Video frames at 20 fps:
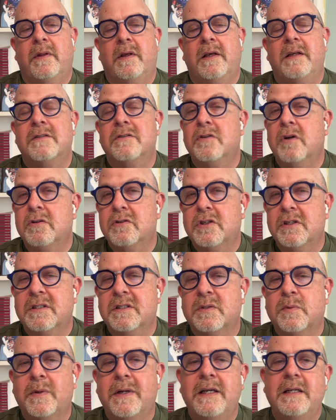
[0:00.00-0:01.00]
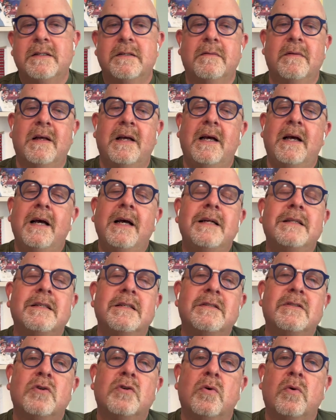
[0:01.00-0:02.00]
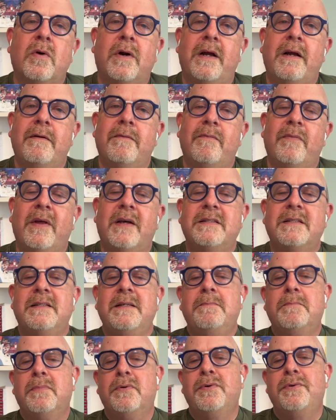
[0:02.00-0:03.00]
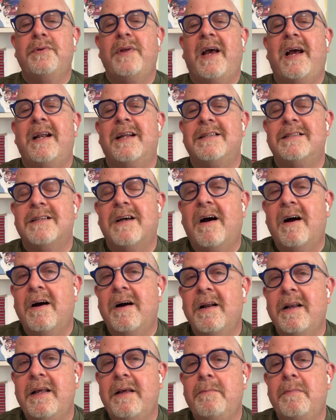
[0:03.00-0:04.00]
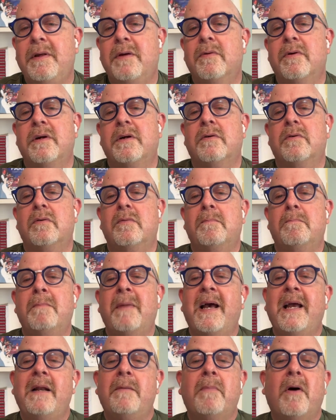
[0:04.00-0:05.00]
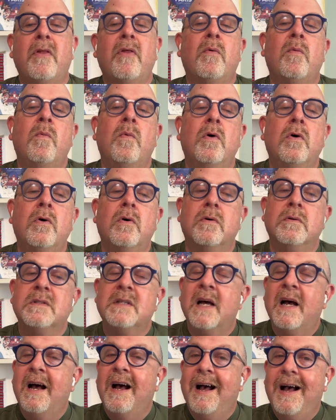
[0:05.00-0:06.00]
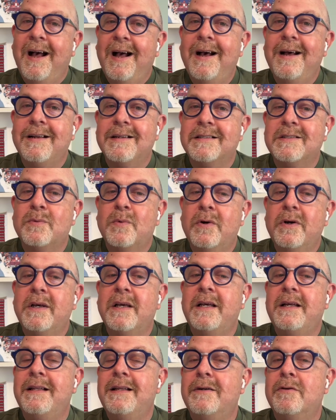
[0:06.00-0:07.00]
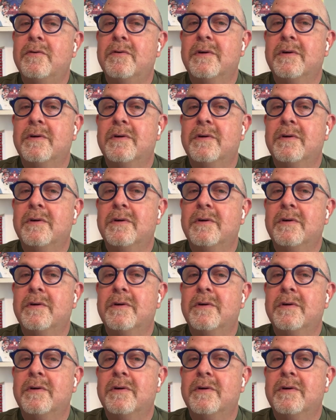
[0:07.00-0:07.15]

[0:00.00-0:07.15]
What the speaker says: It's not just sweet, it's a story, a symbol, and a tiny miracle made by the world's hardest working little